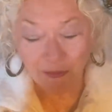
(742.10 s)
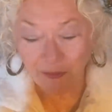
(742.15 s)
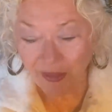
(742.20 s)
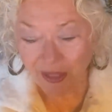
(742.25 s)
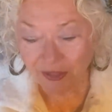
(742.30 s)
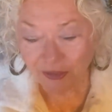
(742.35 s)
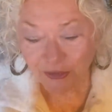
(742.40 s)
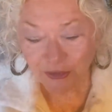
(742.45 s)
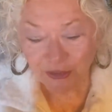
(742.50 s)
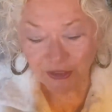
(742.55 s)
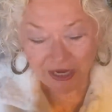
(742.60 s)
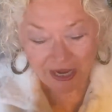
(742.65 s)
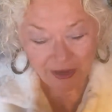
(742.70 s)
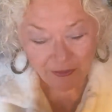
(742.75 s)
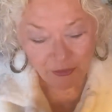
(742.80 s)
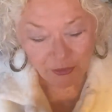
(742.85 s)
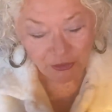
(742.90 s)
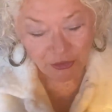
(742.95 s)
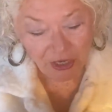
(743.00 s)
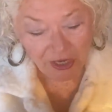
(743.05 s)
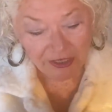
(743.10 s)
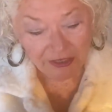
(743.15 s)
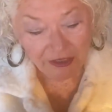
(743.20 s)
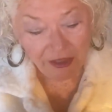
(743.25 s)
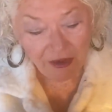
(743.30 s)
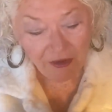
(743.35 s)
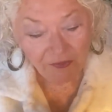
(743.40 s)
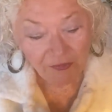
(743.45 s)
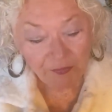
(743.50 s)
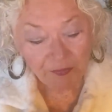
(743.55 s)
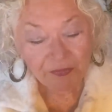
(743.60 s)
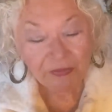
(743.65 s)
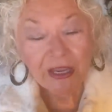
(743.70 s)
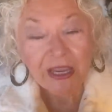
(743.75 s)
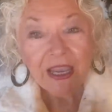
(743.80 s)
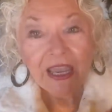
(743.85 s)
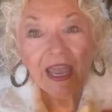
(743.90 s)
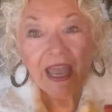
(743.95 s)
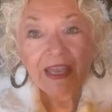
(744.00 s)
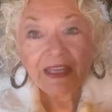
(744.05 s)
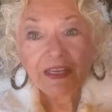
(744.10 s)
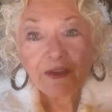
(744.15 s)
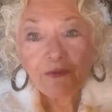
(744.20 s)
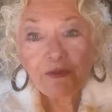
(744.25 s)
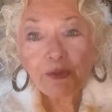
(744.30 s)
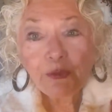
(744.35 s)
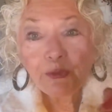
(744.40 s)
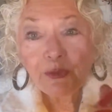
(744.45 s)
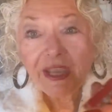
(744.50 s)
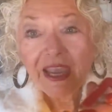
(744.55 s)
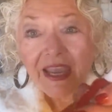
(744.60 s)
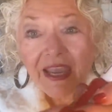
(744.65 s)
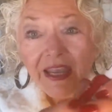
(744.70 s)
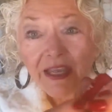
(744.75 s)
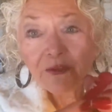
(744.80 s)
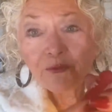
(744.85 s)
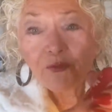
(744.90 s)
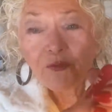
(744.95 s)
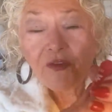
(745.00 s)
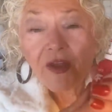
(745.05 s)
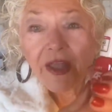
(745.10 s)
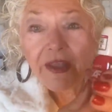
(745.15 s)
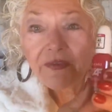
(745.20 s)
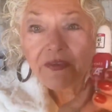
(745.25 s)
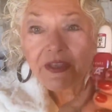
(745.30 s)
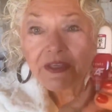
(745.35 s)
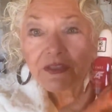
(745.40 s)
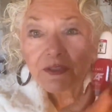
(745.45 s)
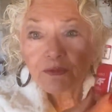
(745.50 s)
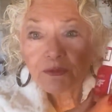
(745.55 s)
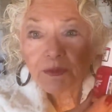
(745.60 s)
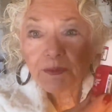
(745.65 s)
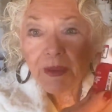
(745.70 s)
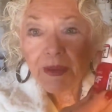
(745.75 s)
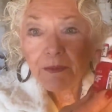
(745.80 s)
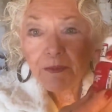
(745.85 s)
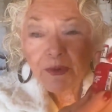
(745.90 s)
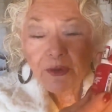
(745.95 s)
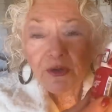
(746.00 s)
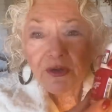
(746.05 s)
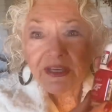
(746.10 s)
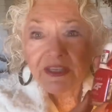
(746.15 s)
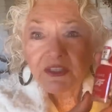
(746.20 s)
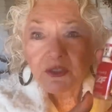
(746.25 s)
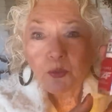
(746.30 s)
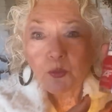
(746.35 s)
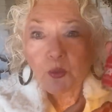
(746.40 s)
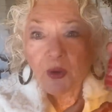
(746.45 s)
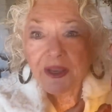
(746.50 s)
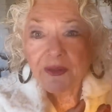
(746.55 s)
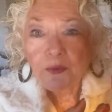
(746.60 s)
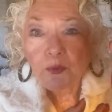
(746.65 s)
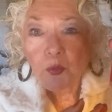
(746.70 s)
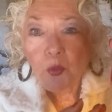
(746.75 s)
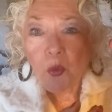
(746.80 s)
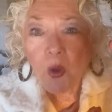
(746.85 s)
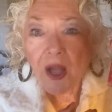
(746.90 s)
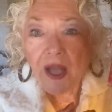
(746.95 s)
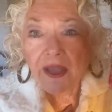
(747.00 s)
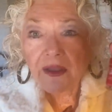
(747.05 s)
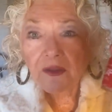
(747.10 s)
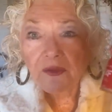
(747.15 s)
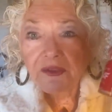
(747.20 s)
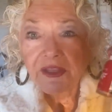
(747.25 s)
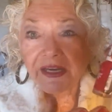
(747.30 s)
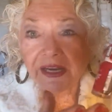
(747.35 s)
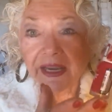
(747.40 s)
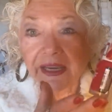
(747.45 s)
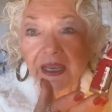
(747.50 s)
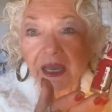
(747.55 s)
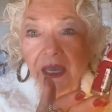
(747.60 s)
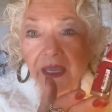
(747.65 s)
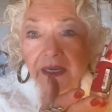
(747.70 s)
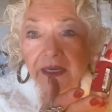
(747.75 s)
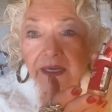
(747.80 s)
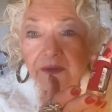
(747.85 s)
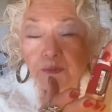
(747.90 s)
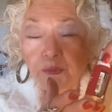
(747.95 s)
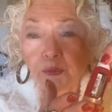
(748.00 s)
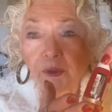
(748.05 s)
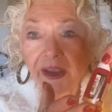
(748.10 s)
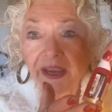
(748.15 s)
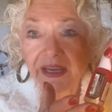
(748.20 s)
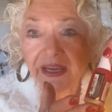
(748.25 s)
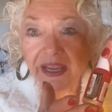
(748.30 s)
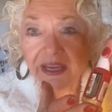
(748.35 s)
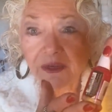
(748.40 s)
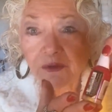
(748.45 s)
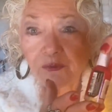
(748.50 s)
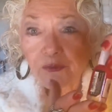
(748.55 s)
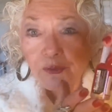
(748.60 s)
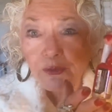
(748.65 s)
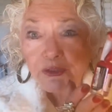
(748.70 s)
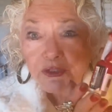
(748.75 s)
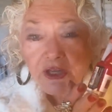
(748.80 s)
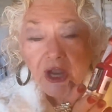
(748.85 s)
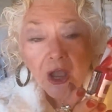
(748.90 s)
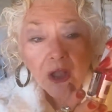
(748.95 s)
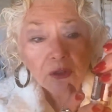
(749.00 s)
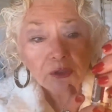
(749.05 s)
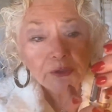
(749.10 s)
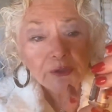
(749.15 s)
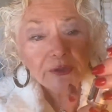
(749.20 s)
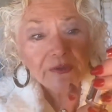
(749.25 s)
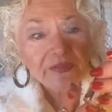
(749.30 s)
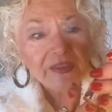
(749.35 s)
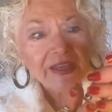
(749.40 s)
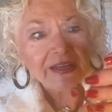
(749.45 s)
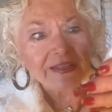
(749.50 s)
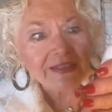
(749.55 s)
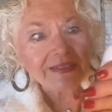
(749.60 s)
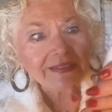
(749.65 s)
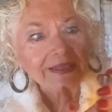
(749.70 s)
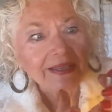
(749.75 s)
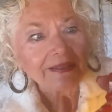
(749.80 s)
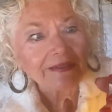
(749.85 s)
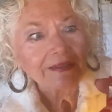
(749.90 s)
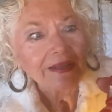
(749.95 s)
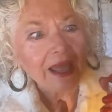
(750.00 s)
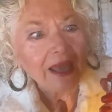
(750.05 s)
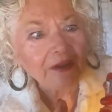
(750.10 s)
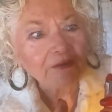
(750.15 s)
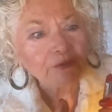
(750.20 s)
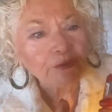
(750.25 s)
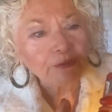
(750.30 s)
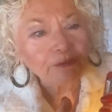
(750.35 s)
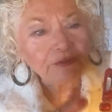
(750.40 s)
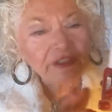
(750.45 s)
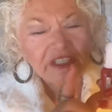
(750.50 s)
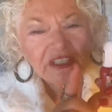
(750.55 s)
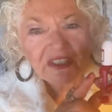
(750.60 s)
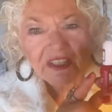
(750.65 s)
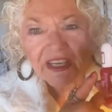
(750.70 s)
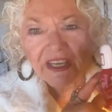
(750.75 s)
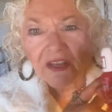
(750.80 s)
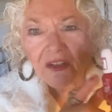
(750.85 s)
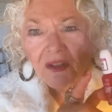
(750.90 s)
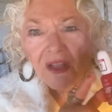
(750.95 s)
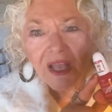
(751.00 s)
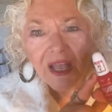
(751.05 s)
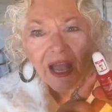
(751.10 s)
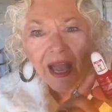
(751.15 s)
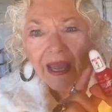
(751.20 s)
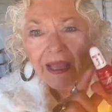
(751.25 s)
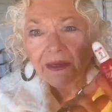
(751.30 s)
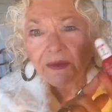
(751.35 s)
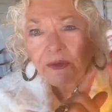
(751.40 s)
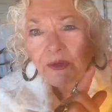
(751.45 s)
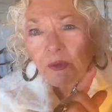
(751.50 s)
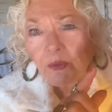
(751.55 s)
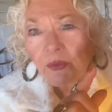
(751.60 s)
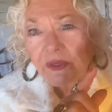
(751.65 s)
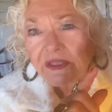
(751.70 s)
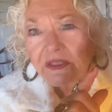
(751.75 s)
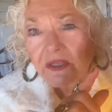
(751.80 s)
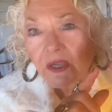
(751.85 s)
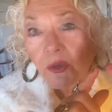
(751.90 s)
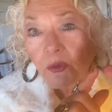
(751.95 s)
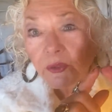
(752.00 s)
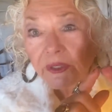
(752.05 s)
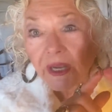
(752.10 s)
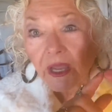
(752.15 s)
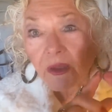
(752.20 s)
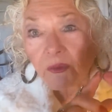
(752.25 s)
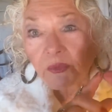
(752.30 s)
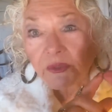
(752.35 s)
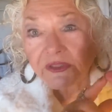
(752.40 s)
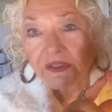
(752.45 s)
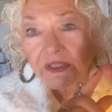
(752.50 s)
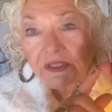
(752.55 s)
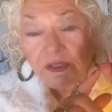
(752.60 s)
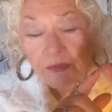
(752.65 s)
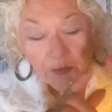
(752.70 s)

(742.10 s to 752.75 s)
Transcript: polish name, which I love. And if you can't find this, remember it's a Wet n Wild that I got at Rite Aid for $1, and then it said not for resale. I don't know what's going on with this